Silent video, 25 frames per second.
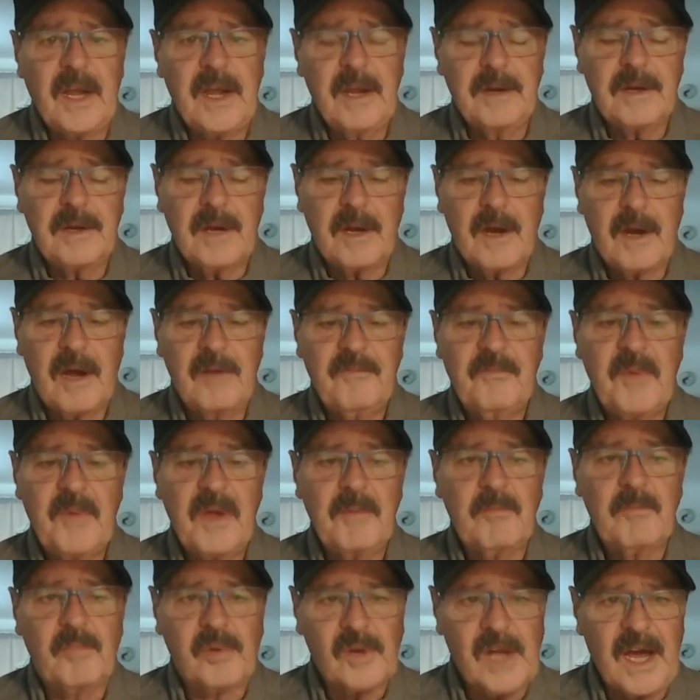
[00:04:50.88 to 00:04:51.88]
and I've
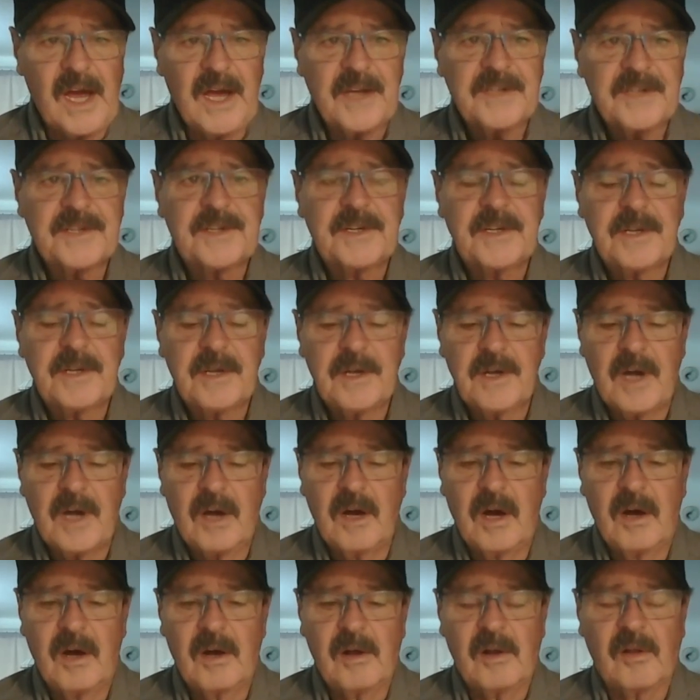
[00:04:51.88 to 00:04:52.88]
been blessed,
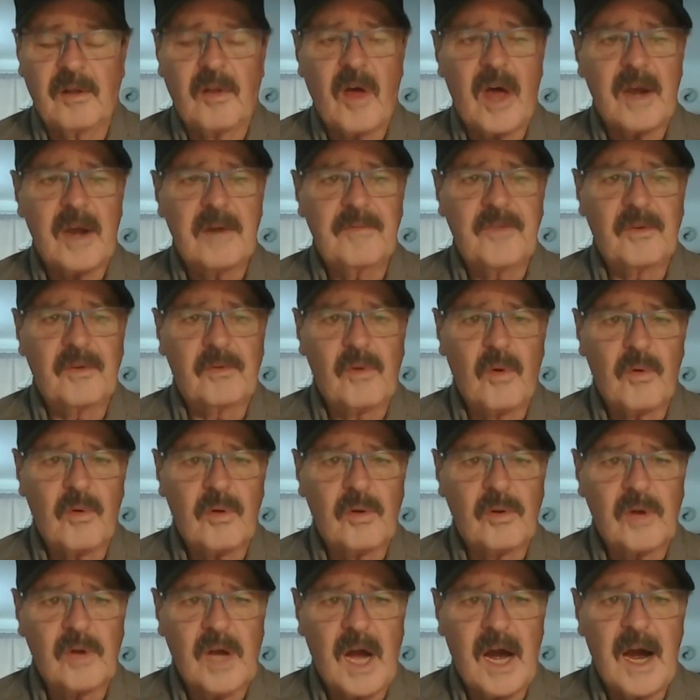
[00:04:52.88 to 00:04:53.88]
a lot of the
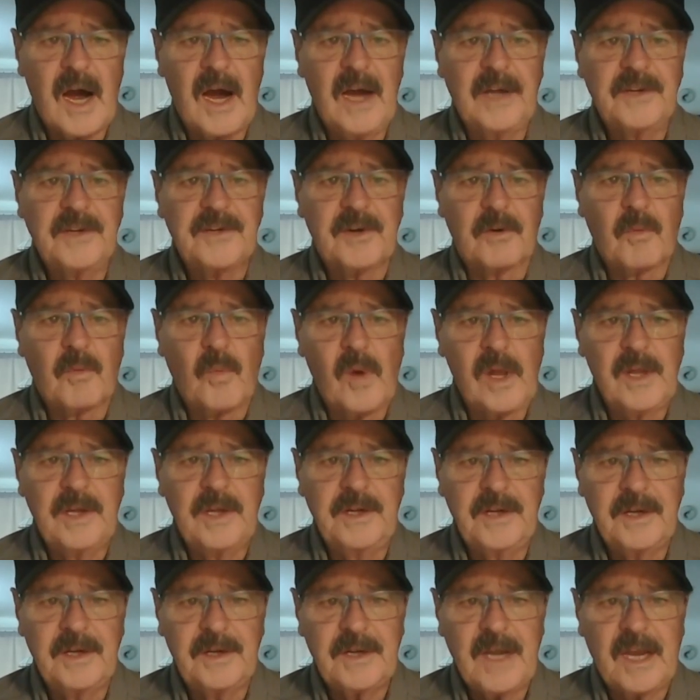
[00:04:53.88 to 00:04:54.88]
local guides are
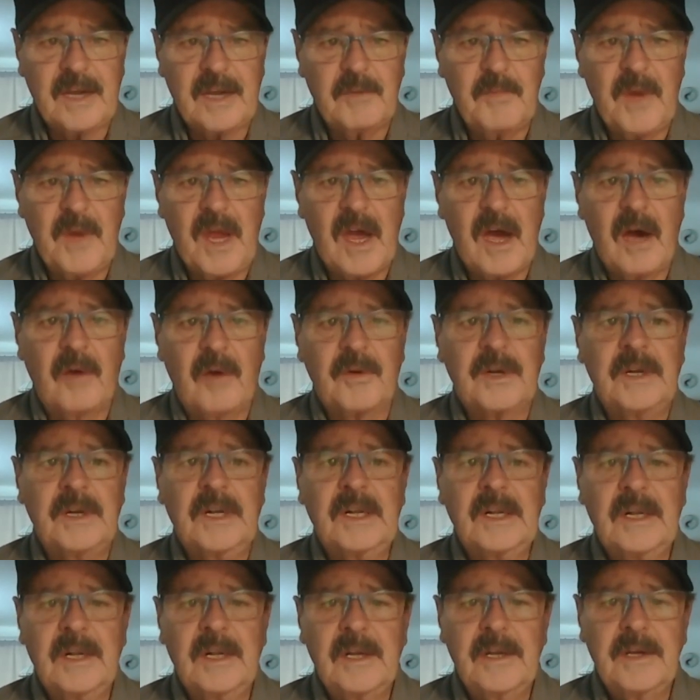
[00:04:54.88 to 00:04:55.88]
willing to take me out
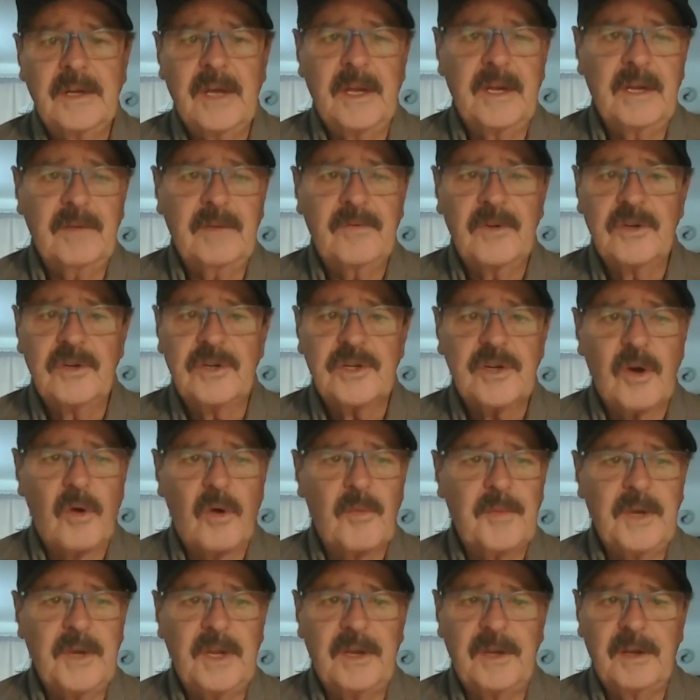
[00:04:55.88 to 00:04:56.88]
and even show
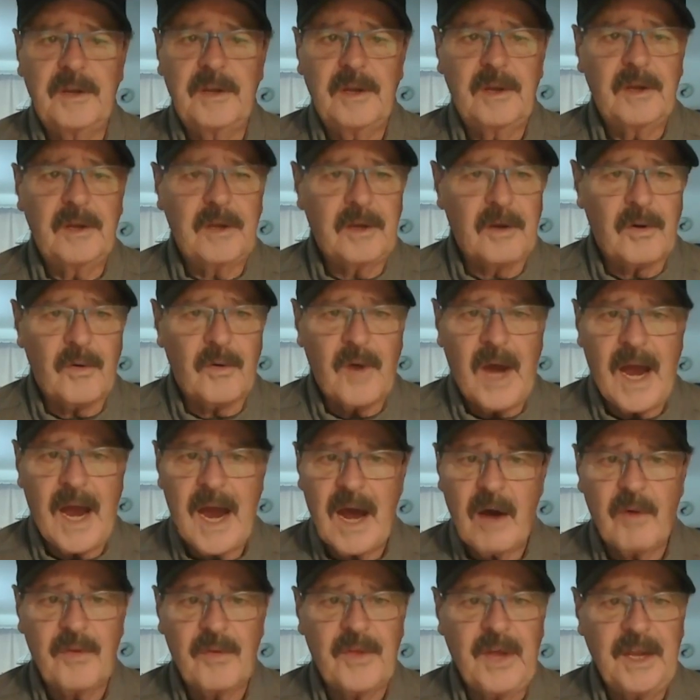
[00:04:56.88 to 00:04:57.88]
me,
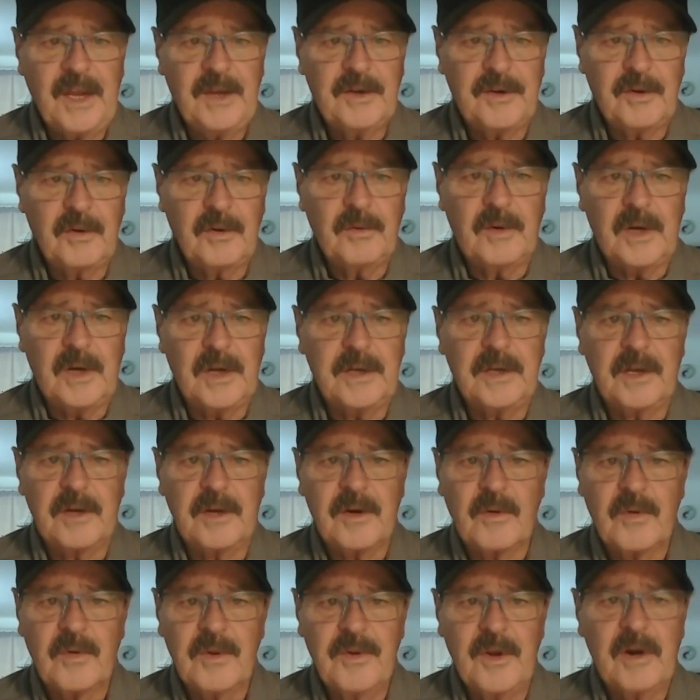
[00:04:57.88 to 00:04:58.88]
how they do it,
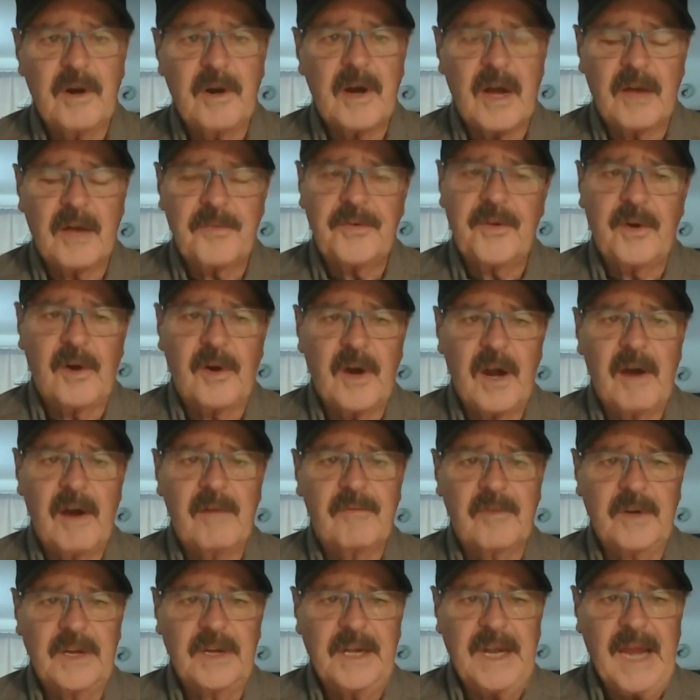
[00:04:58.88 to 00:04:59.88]
and they're out there
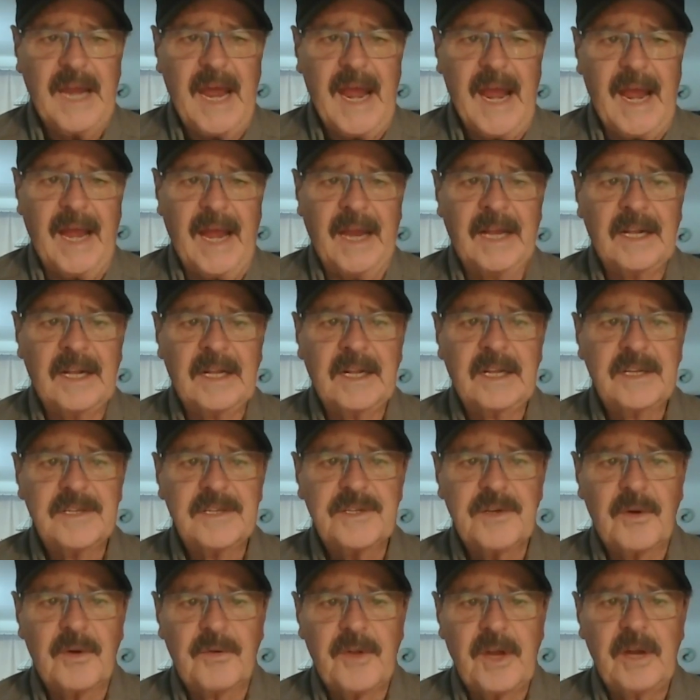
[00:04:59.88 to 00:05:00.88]
every day.
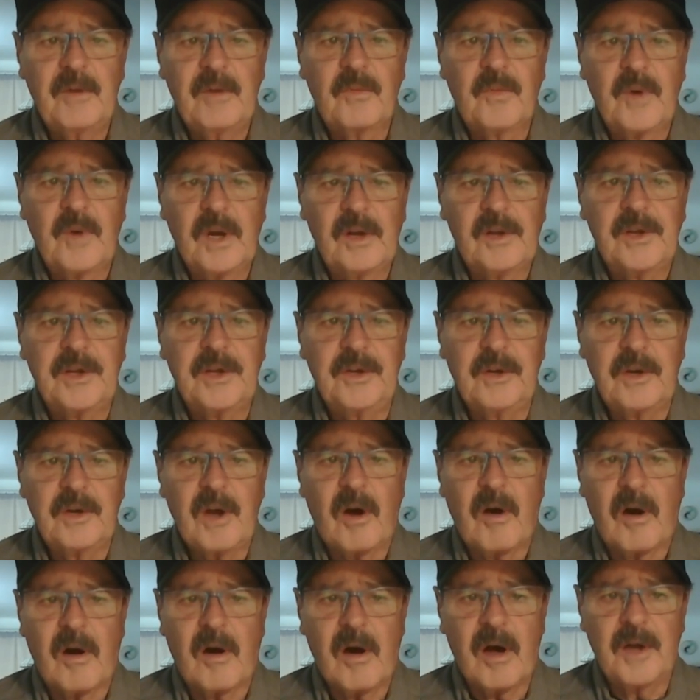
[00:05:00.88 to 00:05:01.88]
So they really
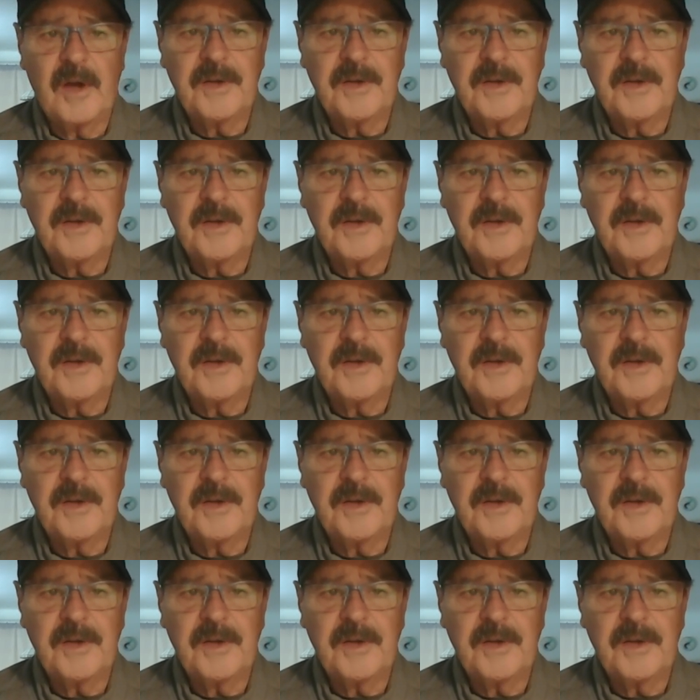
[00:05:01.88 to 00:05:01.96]
are on